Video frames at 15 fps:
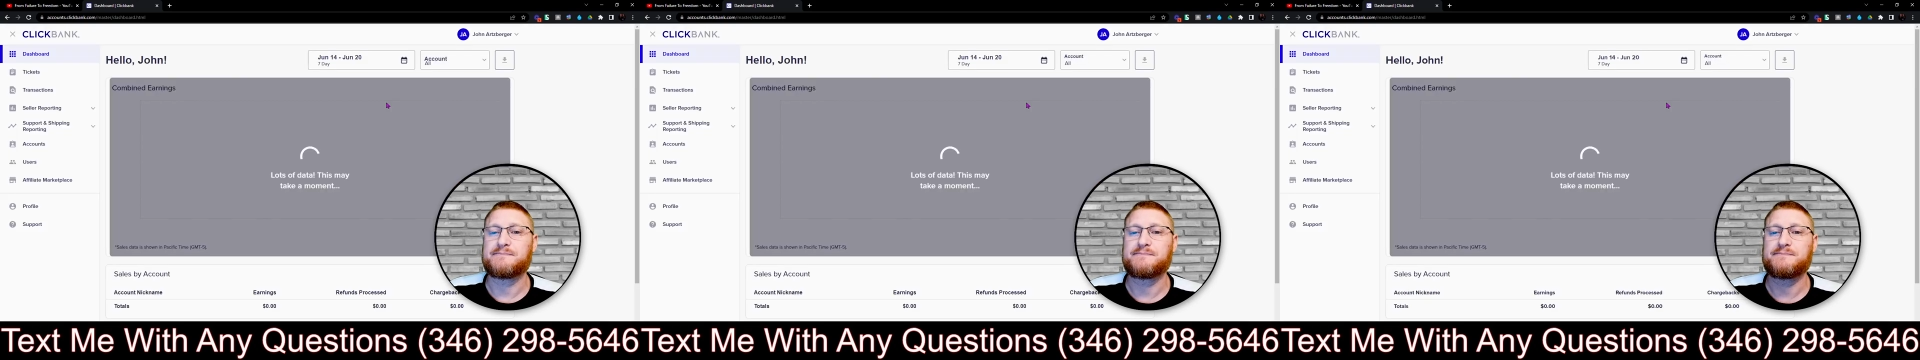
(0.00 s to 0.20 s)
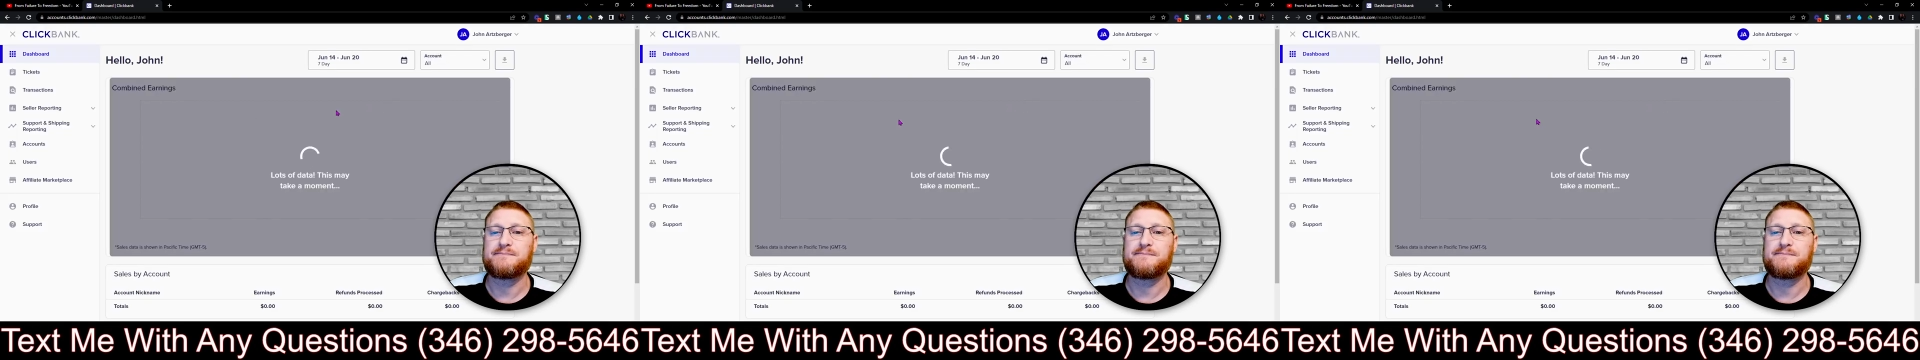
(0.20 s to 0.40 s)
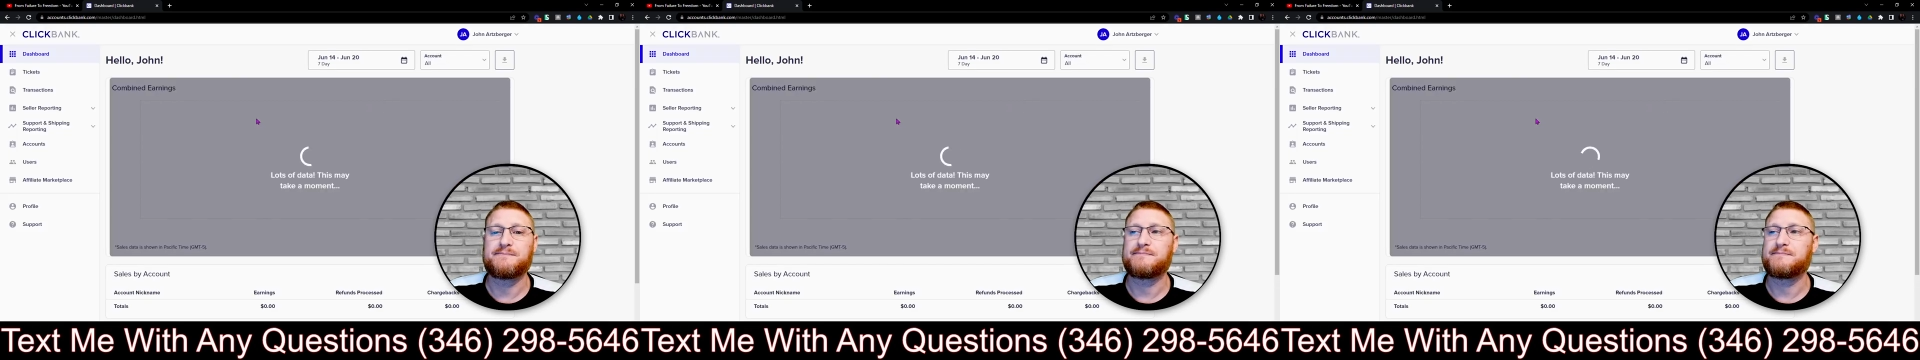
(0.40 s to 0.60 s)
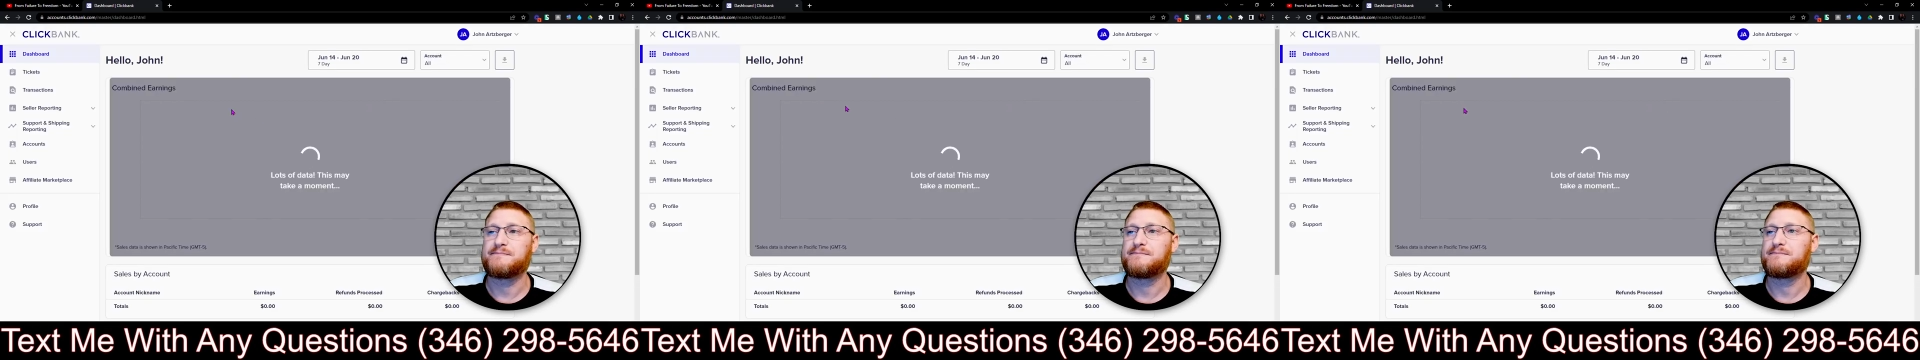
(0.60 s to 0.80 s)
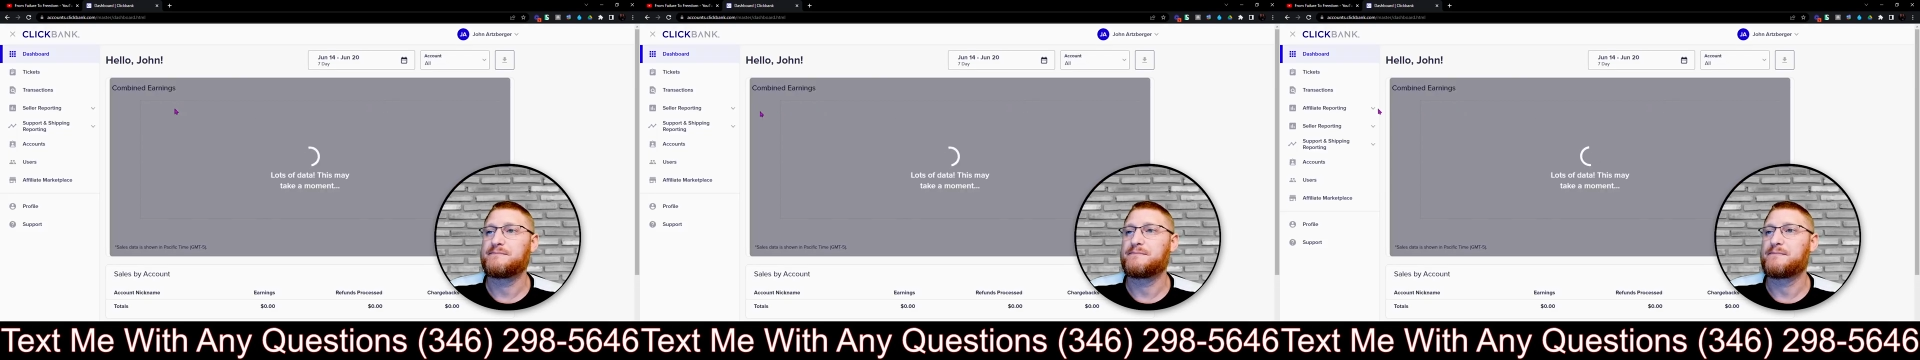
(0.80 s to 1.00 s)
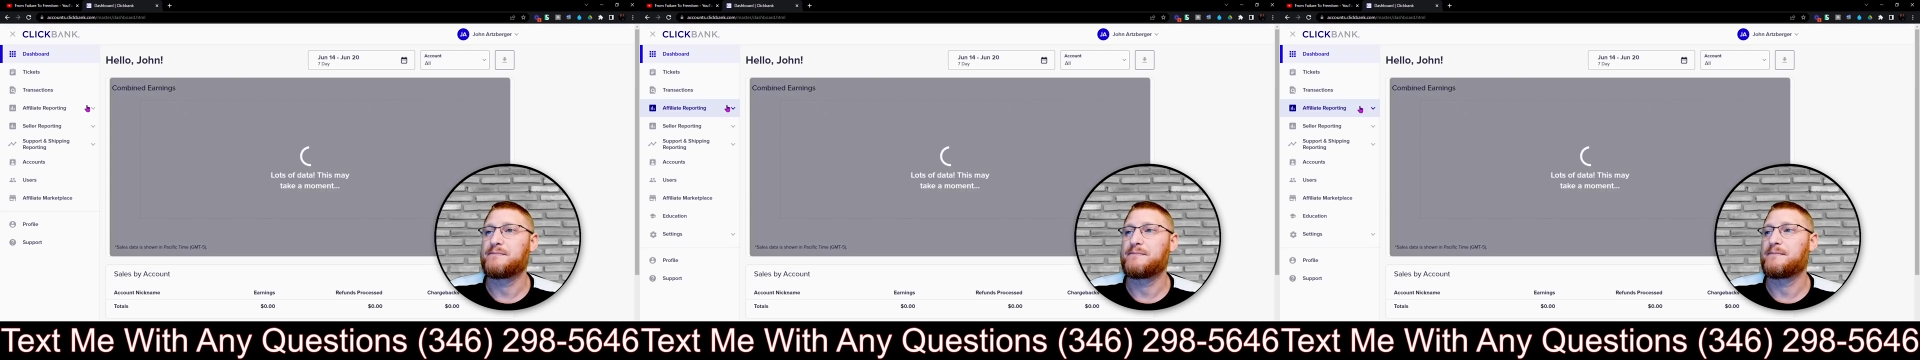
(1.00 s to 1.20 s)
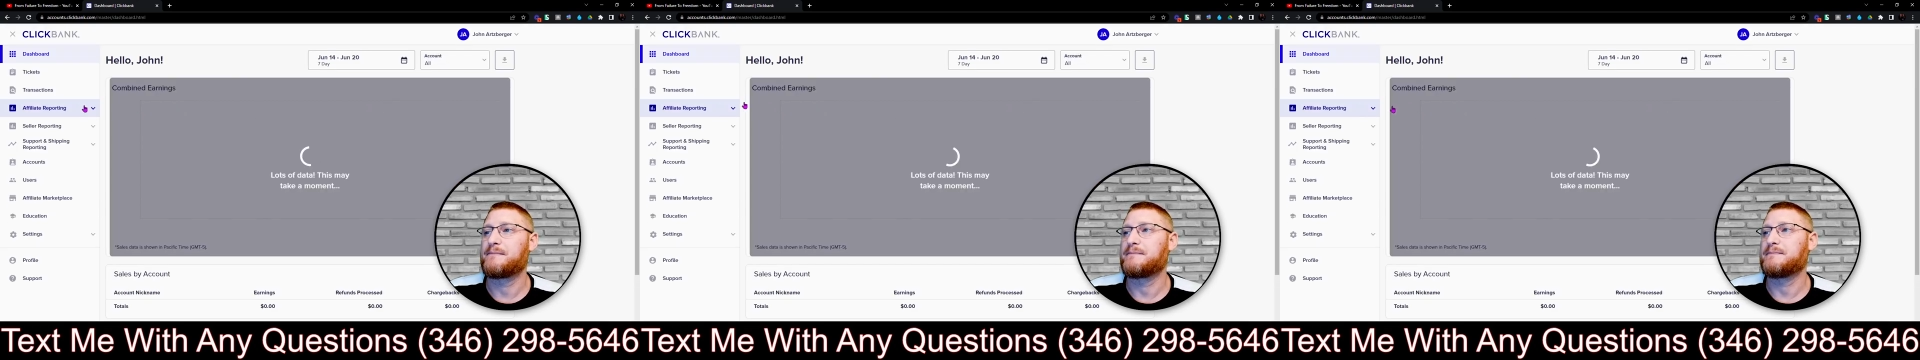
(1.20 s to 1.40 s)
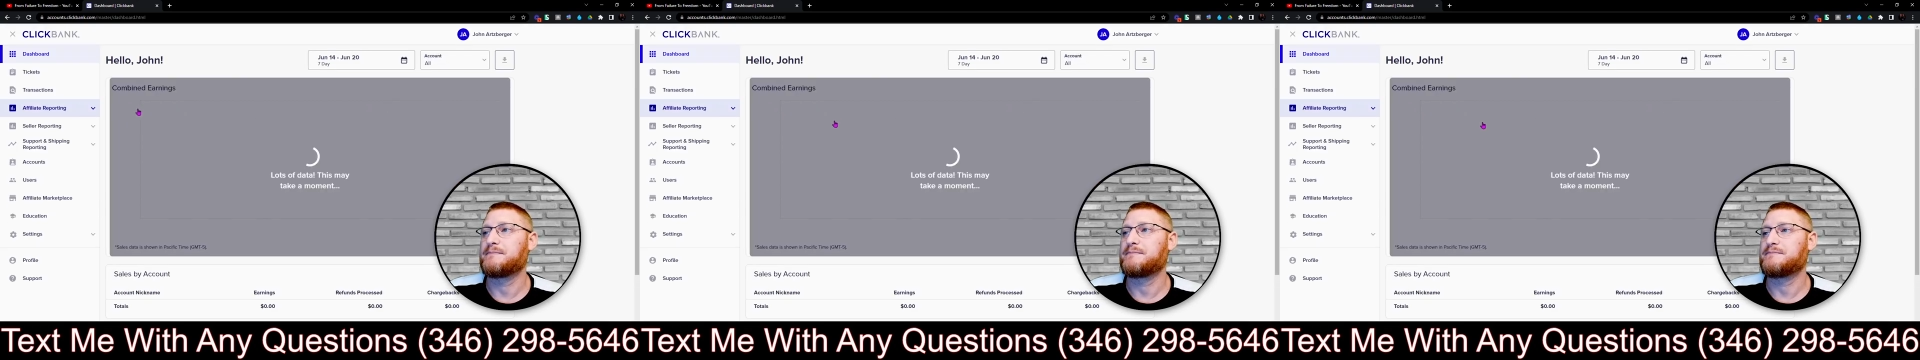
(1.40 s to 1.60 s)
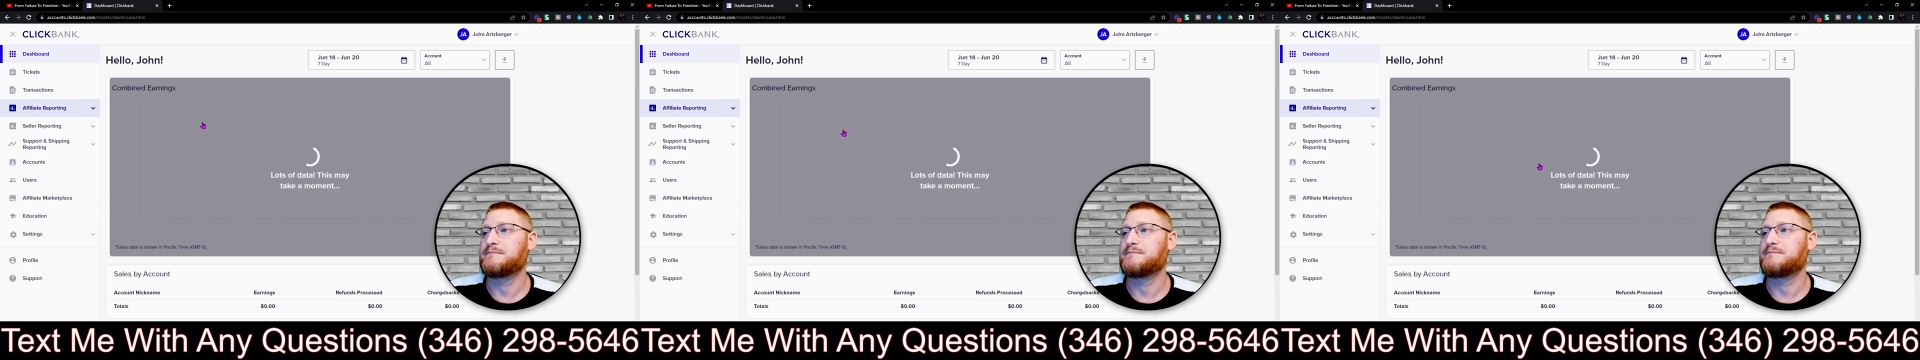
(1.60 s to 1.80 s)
[no speech]